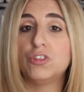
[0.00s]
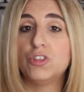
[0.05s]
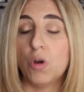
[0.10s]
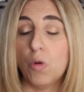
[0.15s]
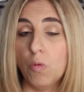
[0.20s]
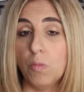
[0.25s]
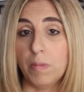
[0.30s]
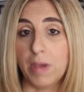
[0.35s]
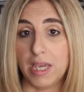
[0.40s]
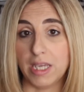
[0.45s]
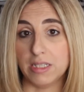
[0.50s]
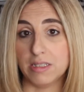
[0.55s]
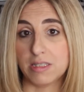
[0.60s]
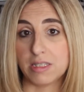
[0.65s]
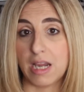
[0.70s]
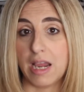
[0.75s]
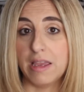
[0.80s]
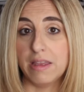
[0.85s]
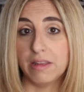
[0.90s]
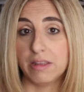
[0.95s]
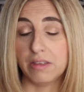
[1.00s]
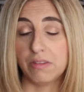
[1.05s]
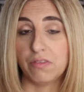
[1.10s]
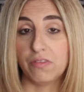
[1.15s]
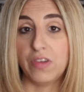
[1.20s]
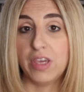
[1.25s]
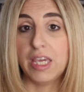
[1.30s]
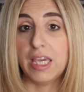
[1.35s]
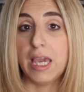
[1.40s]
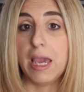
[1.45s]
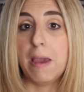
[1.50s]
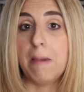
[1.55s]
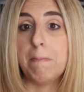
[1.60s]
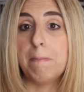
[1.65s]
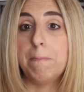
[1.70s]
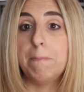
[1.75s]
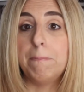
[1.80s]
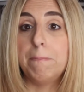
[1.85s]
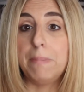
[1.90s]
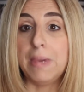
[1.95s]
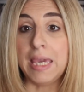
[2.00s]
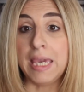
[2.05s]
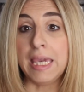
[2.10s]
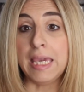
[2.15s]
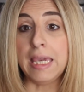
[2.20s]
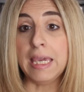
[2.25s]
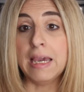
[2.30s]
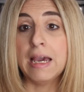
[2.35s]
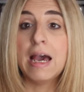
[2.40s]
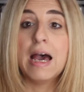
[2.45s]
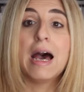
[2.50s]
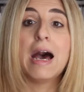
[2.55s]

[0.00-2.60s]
don't pay a styling fee, and B,